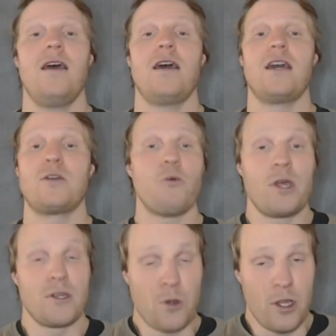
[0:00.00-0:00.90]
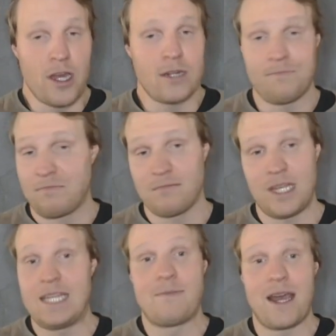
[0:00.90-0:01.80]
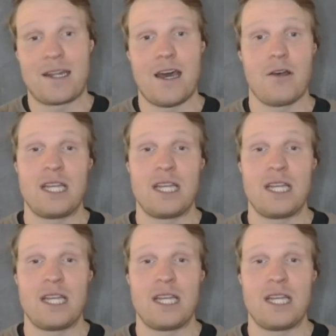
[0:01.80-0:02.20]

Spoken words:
Number 1 is Haaland. He's back now.